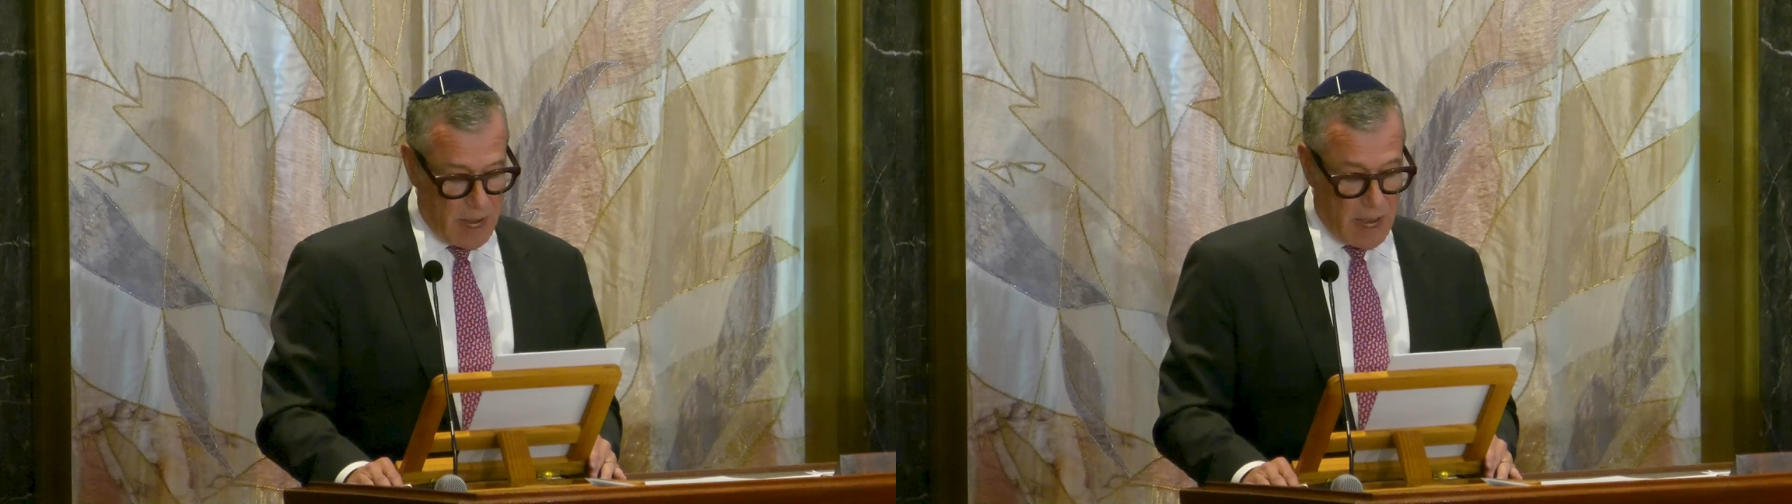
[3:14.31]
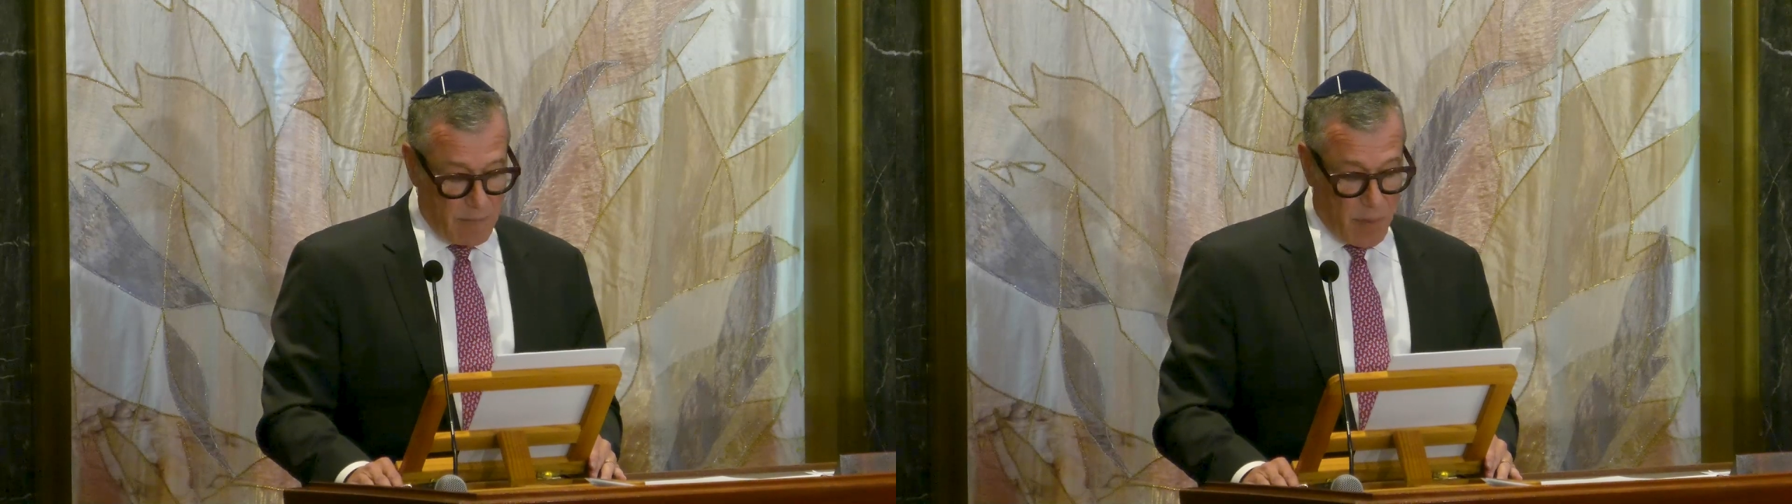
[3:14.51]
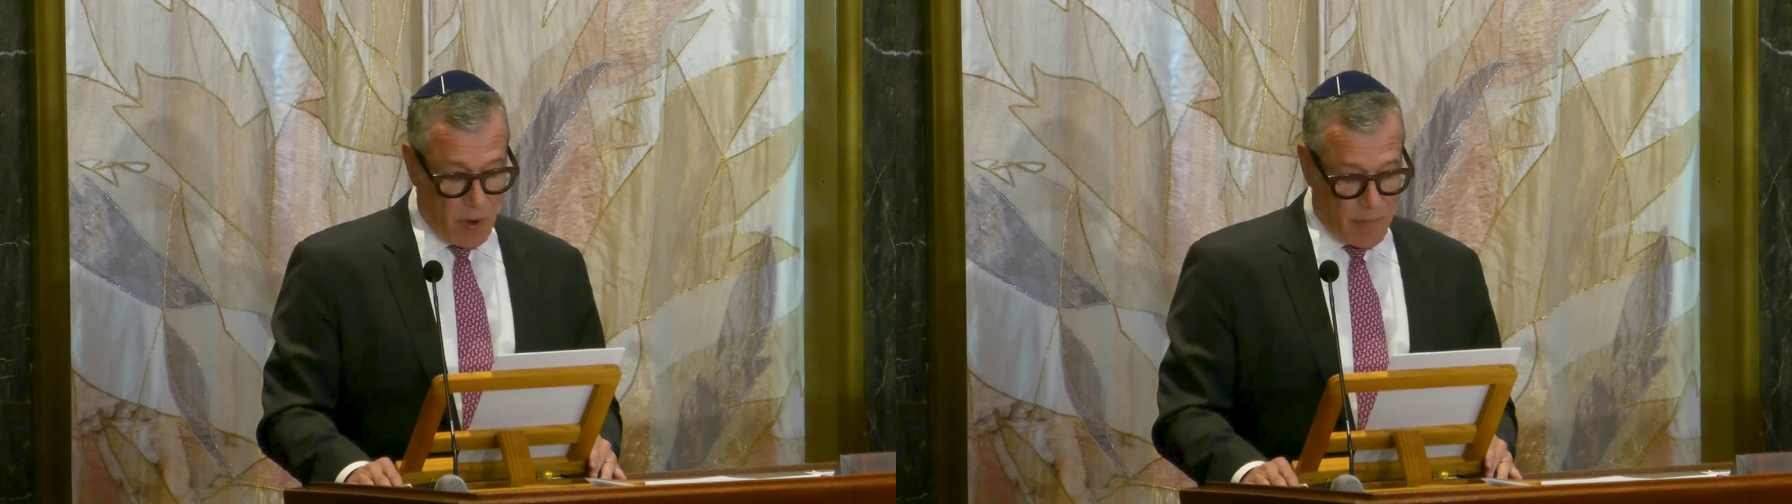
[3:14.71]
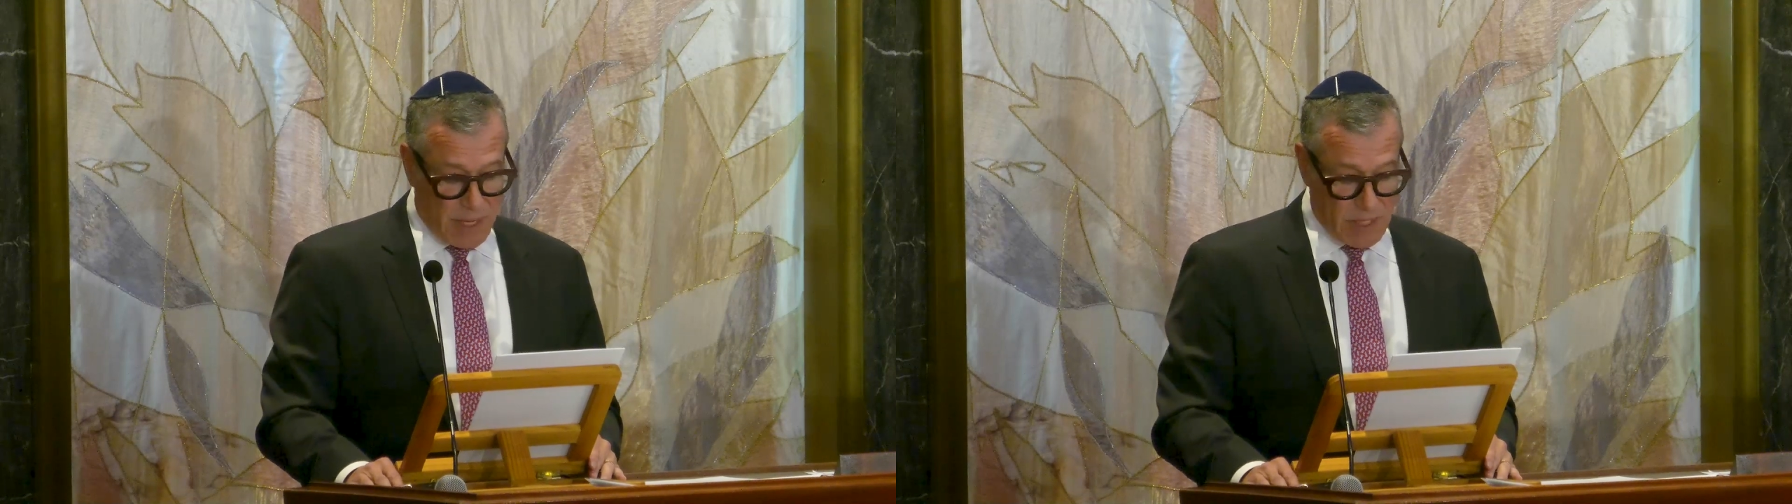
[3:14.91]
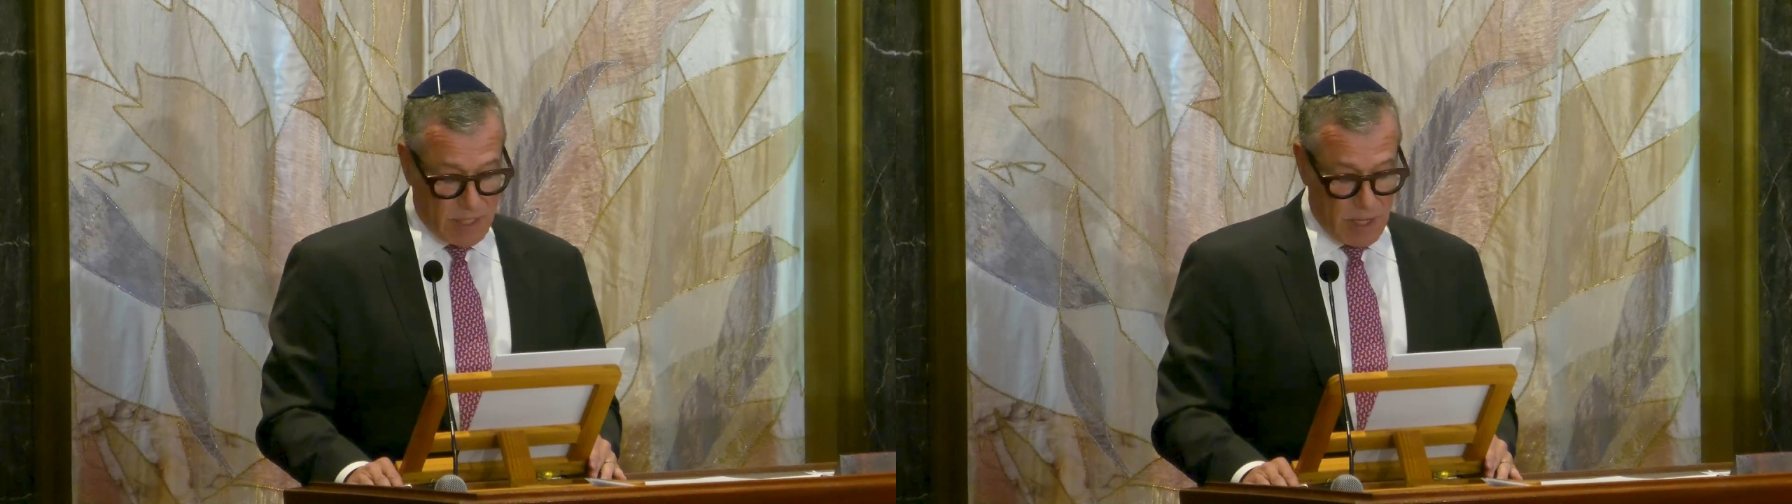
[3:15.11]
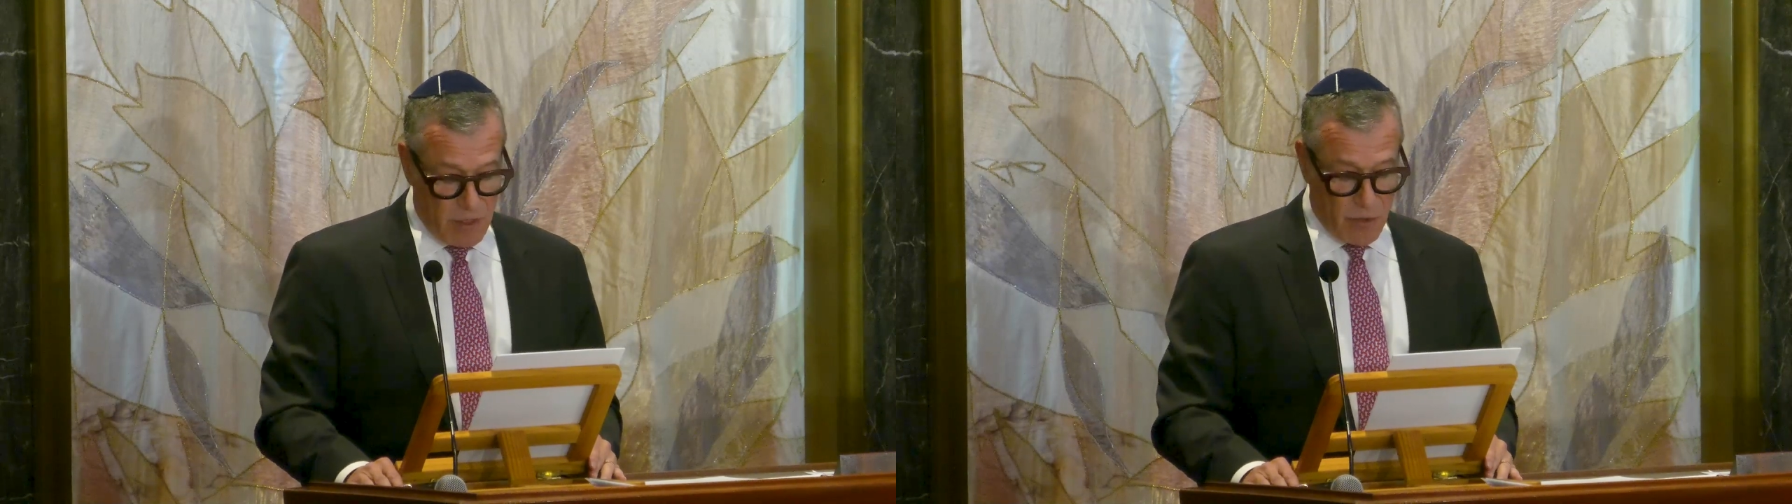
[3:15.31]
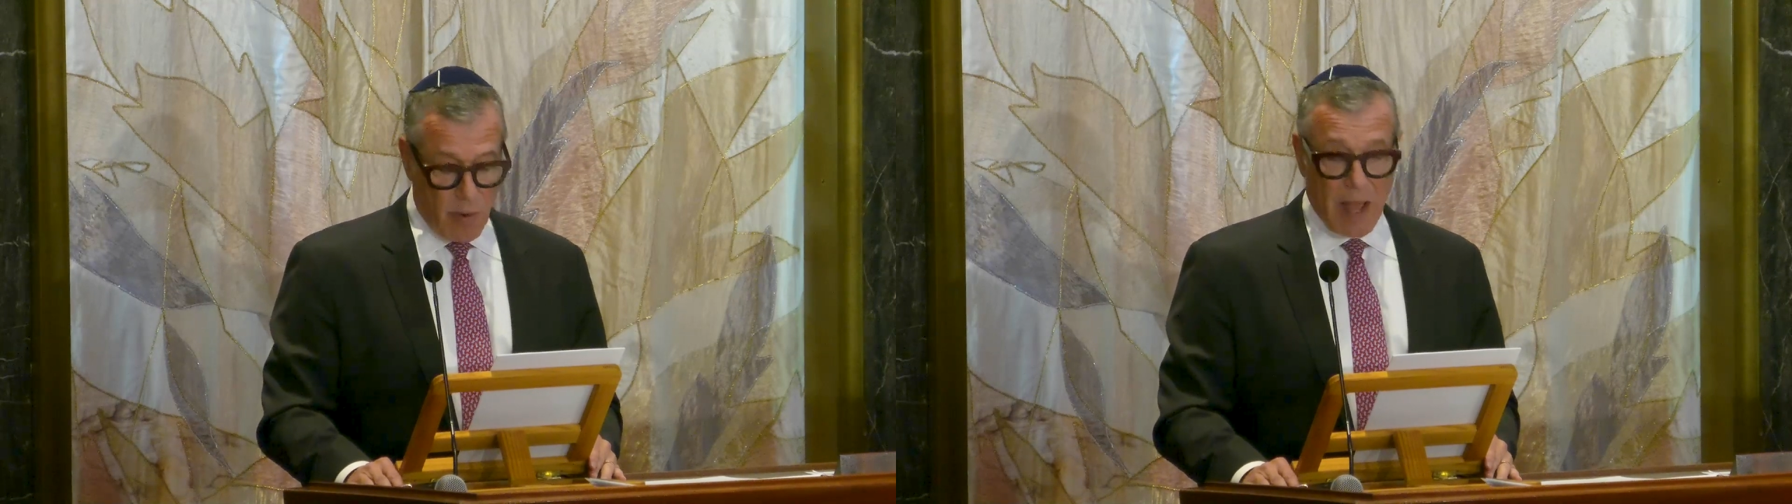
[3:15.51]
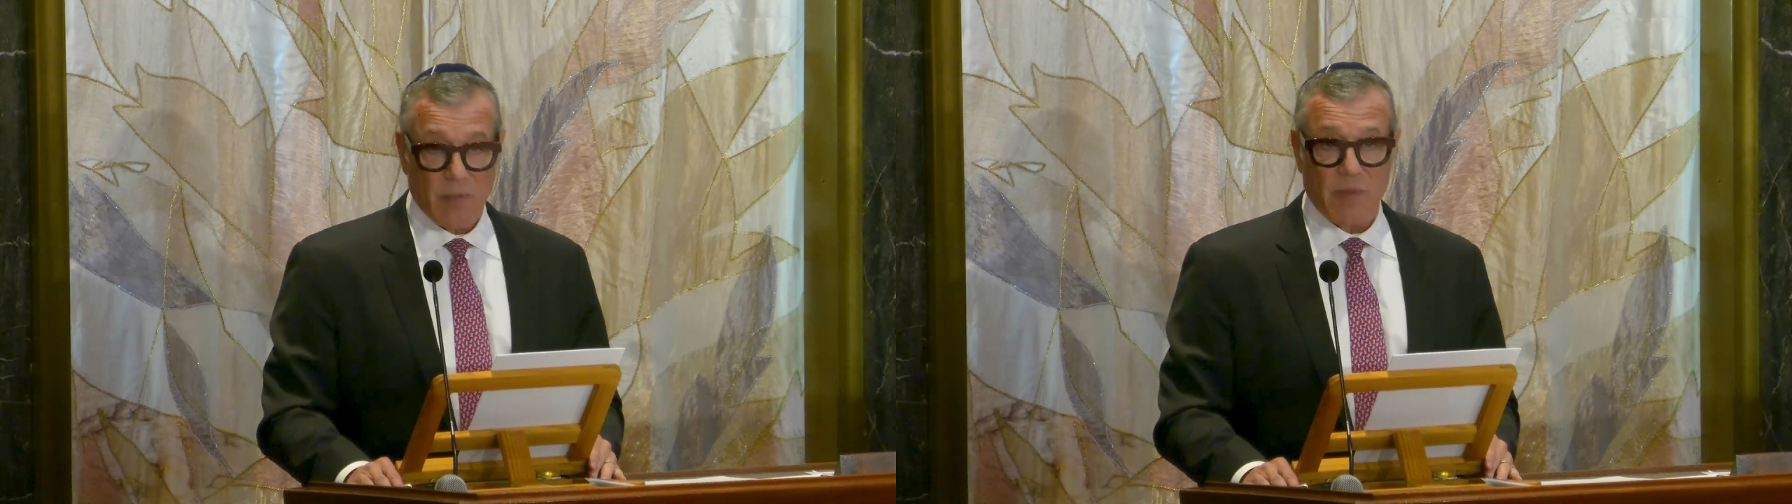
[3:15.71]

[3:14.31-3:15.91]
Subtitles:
and purpose throughout